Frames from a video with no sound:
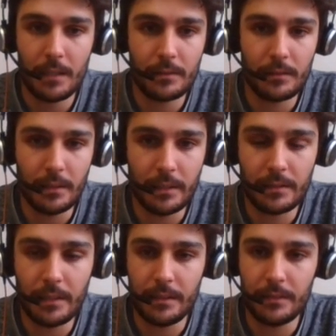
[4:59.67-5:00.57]
So let's
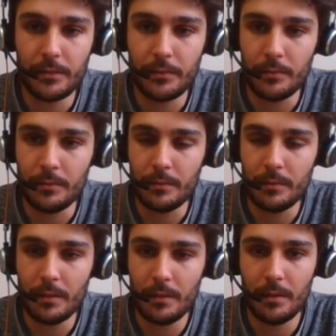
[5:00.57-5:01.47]
get into
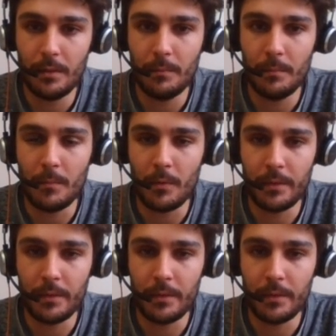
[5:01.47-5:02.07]
more